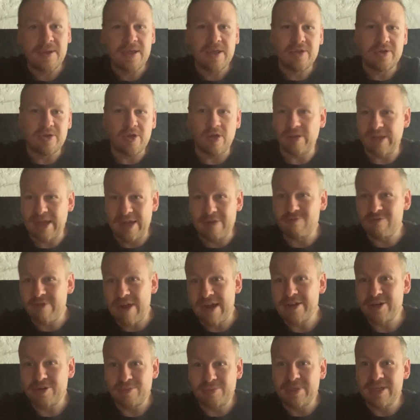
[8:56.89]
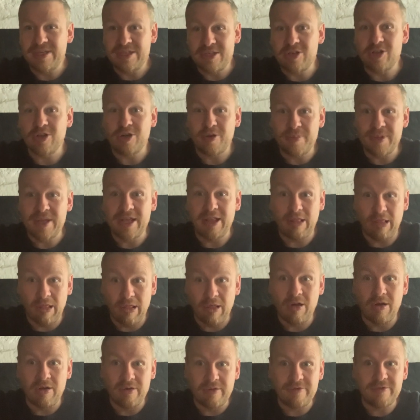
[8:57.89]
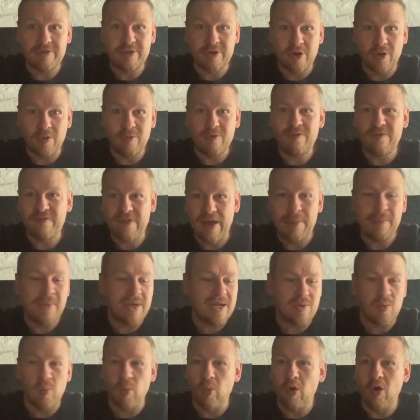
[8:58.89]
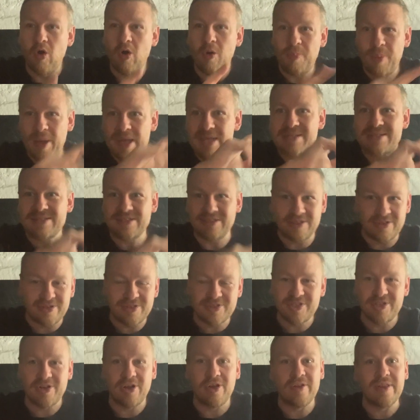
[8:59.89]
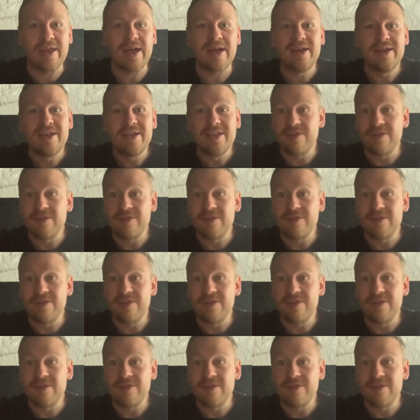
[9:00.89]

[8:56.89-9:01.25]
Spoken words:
not like randomly, you're going to be a lot of, you know, famine, war, pestilence and all that.